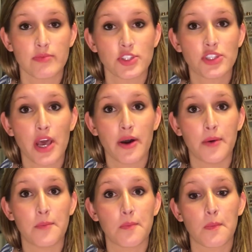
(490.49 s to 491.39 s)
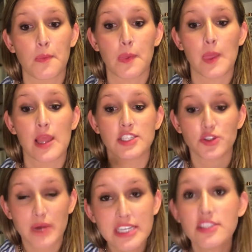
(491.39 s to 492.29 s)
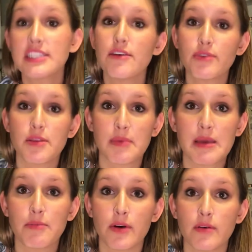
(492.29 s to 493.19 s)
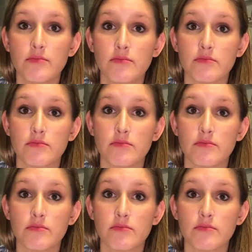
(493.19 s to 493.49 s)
So surround yourself with the people